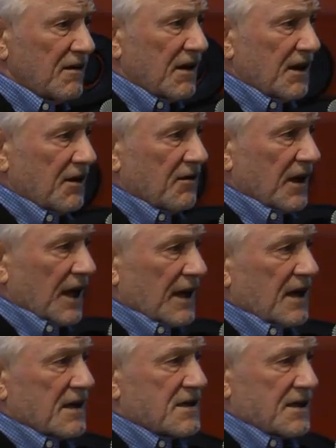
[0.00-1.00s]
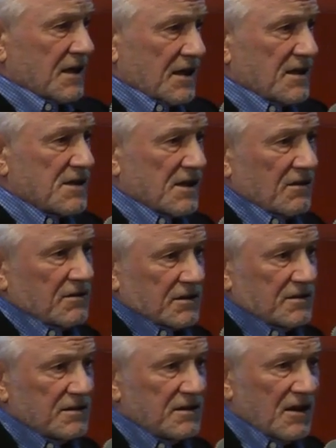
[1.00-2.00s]
that you'd like us to consult,
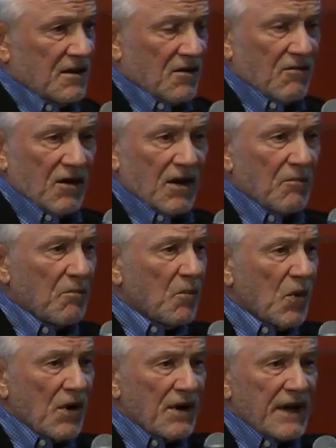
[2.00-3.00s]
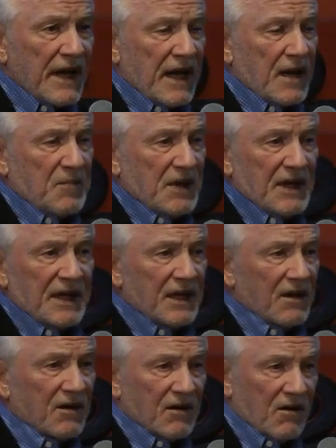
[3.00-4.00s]
we're more than happy to
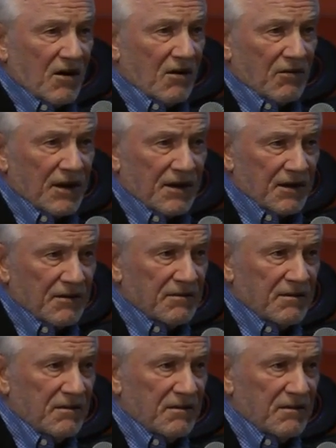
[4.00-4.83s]
get on a call with you.